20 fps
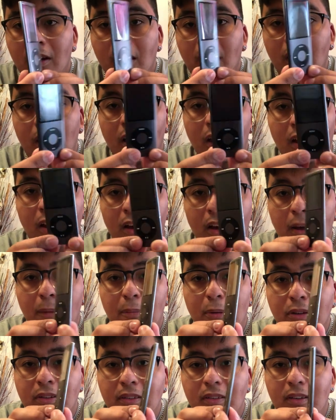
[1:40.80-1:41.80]
Uh, I
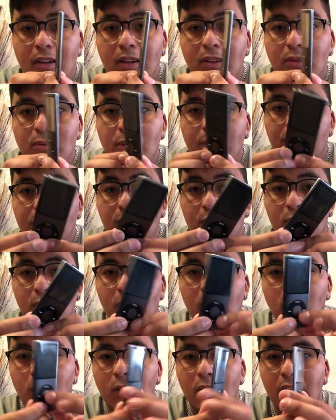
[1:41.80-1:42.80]
bought this at a thrift store
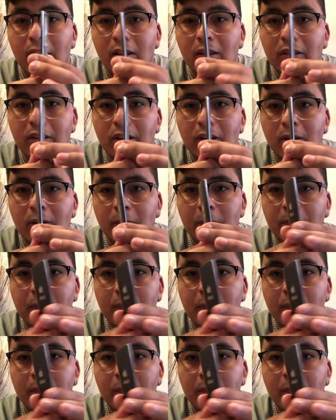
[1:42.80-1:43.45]
a while ago.